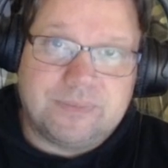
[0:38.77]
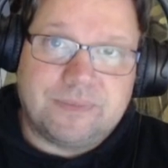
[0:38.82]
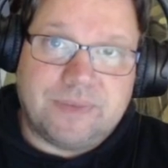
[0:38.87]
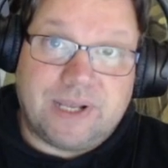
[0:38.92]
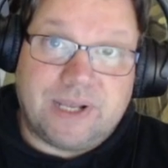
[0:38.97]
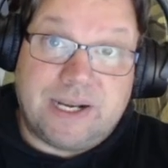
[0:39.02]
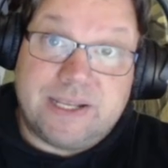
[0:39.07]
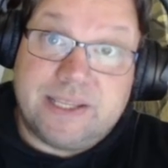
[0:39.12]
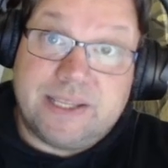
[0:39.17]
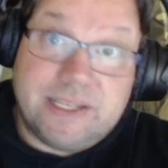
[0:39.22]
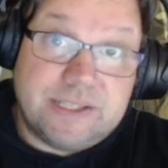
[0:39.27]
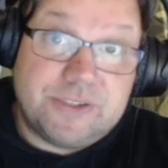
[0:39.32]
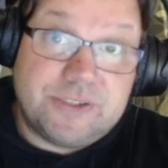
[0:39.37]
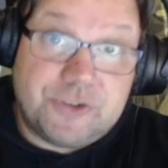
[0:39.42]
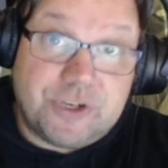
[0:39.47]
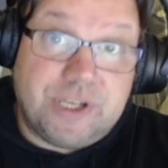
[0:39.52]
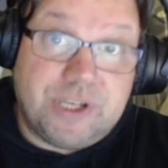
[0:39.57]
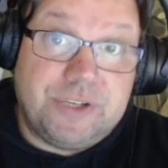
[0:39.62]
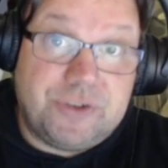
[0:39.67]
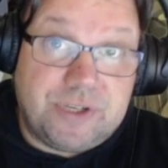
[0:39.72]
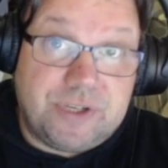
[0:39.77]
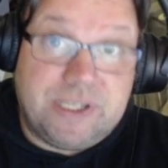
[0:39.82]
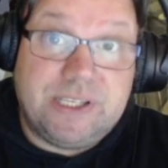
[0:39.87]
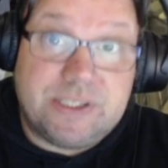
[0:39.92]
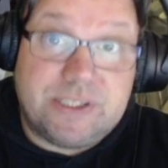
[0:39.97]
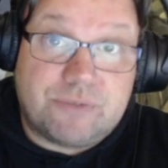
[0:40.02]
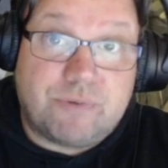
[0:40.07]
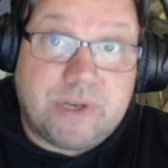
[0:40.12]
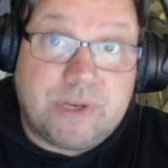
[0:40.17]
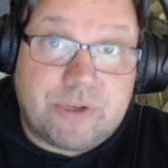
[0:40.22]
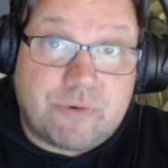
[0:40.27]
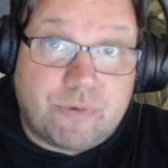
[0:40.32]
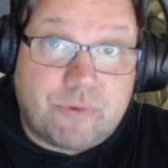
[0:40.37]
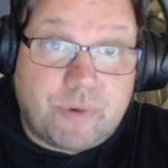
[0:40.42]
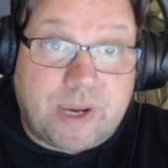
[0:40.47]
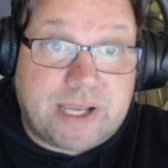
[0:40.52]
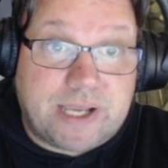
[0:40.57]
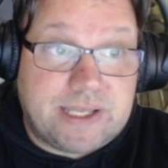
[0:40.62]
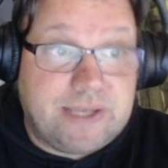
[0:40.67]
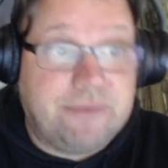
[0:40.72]
And this change is
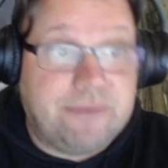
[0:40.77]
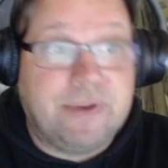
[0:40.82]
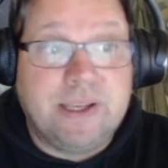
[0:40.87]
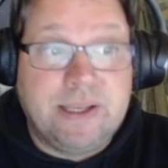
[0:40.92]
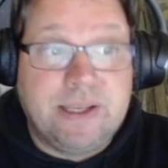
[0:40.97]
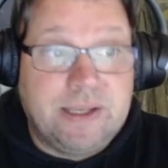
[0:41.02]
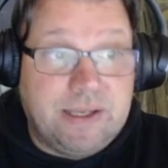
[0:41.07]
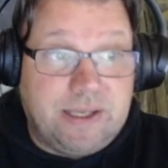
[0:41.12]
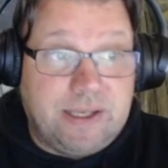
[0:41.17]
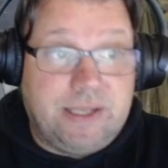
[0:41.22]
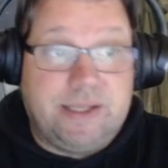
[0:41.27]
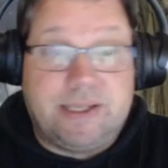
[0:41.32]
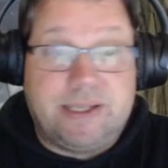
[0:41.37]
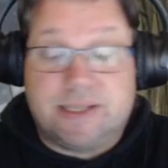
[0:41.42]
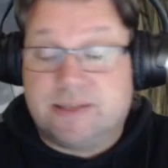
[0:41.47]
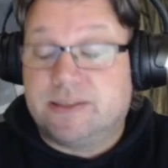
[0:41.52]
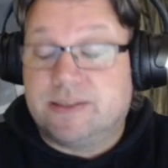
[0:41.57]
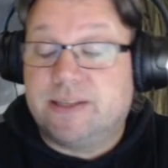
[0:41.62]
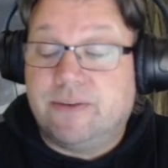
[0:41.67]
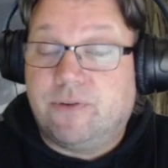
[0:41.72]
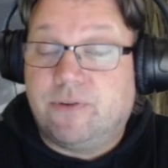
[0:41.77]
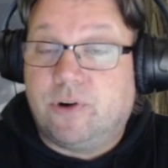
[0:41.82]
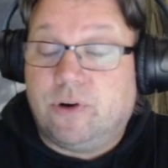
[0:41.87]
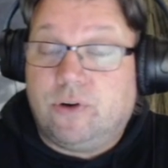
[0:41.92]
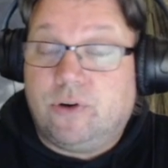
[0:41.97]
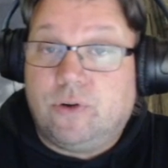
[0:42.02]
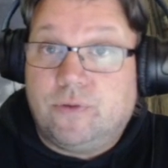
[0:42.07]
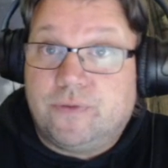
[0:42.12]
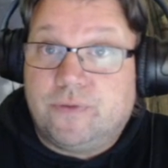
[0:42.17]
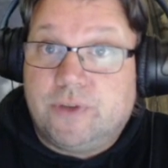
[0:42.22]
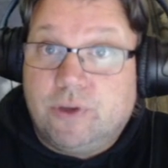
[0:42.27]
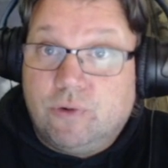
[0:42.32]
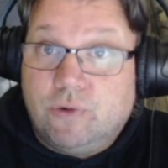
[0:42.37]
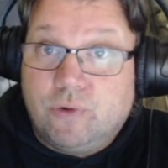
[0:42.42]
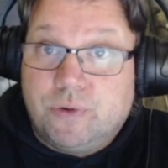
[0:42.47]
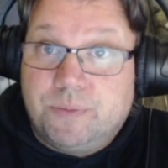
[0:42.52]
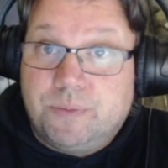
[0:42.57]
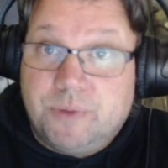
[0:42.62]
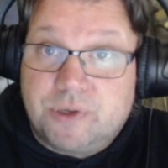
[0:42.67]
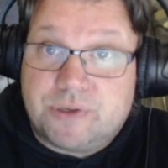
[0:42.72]
retroactive in that several of the
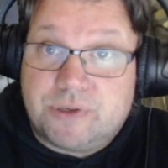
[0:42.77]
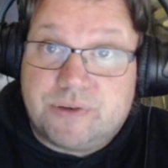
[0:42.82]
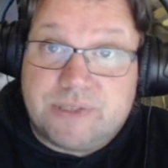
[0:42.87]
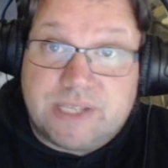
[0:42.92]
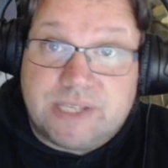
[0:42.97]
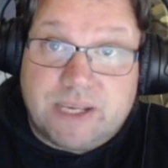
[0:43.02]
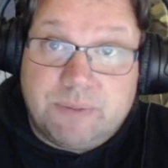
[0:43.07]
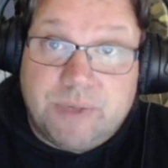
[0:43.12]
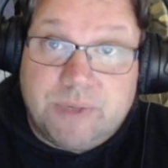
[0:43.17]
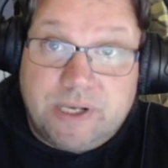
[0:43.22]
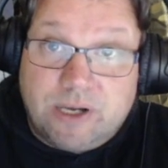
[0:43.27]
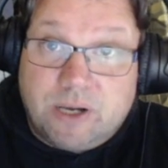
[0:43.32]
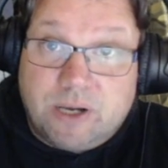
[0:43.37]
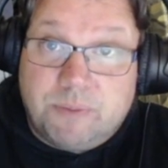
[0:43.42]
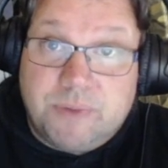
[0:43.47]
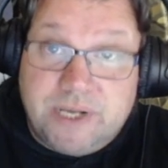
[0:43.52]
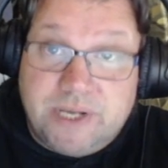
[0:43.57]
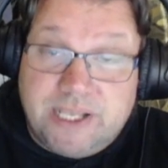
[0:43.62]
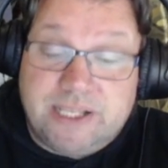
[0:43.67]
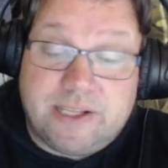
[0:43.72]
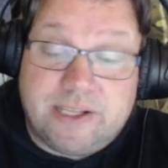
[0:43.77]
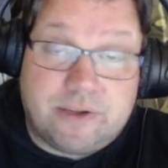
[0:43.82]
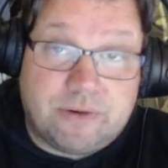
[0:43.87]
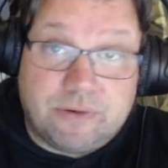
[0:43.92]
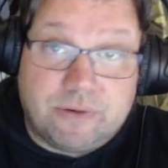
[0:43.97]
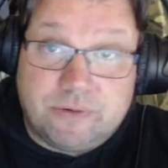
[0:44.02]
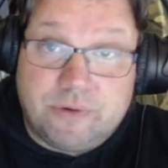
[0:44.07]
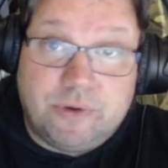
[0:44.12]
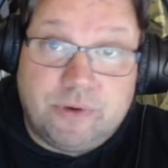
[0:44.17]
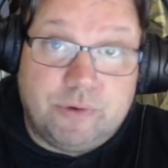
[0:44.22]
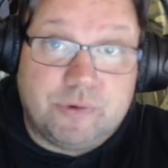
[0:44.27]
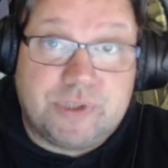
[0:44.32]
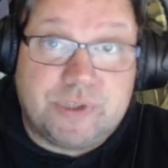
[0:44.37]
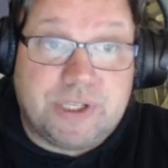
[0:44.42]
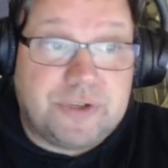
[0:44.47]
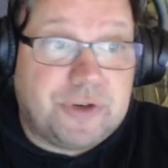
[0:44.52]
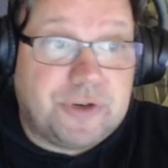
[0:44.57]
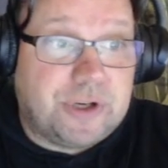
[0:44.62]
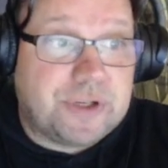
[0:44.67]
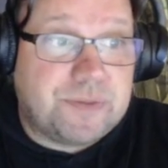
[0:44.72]
old mercenaries have been updated to use
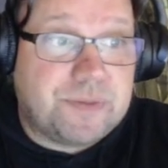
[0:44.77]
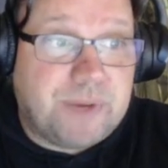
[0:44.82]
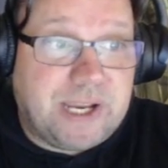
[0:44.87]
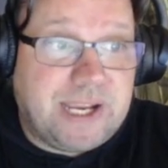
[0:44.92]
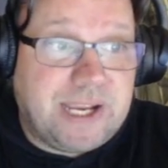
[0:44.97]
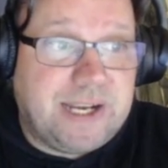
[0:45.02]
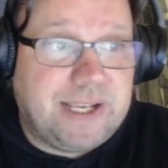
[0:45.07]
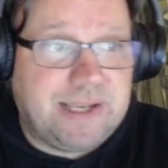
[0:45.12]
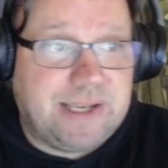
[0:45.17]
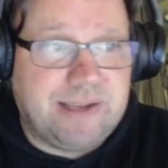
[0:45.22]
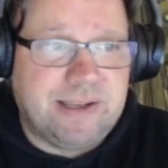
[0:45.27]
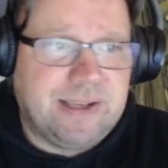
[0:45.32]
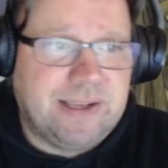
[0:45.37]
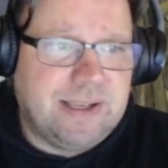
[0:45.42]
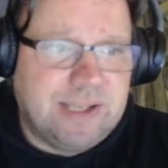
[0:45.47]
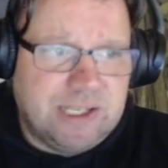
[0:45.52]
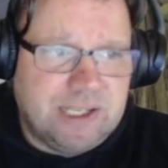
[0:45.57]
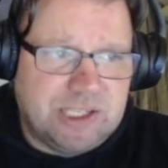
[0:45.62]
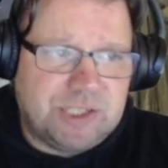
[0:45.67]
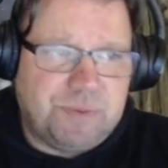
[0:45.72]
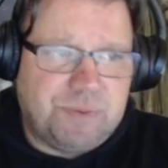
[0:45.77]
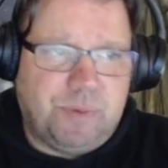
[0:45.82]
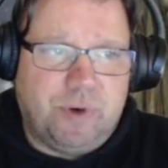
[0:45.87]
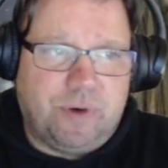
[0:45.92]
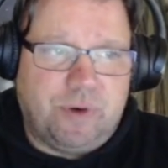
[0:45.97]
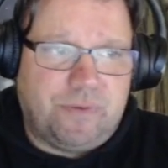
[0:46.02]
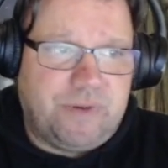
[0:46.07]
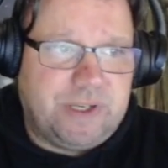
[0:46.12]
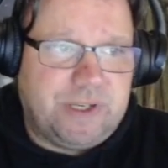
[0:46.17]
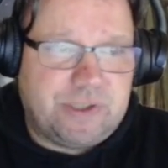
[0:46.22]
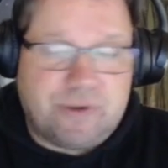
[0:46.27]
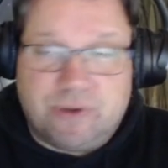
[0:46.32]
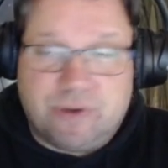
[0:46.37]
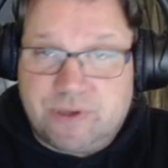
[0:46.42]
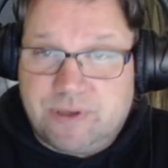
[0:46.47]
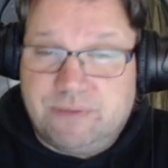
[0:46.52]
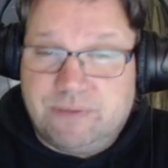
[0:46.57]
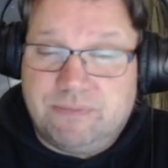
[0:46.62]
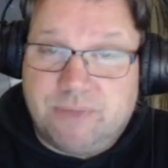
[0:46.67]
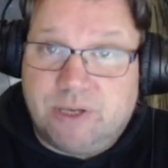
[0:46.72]
the charge mechanic. Spawn of
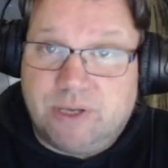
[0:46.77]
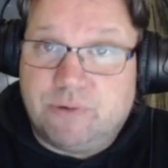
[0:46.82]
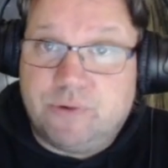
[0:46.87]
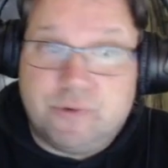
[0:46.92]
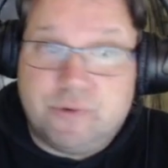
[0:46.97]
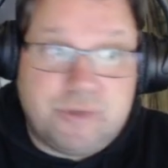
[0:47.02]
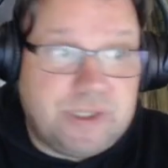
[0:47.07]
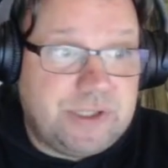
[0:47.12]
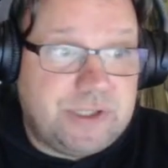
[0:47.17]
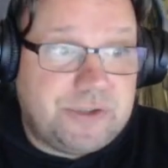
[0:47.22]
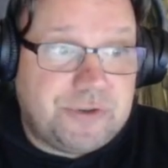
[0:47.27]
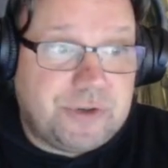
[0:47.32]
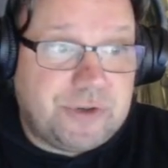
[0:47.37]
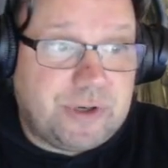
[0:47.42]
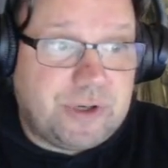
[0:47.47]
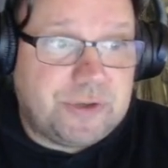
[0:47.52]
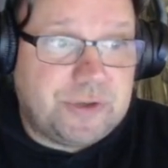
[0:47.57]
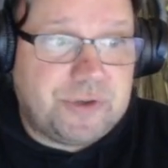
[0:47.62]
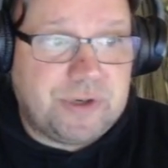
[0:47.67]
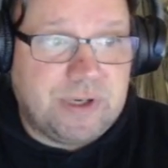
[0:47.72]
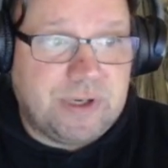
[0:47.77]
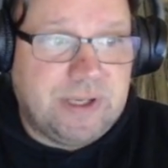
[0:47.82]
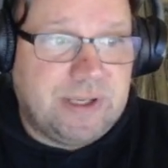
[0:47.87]
N'Zoth now uses charge,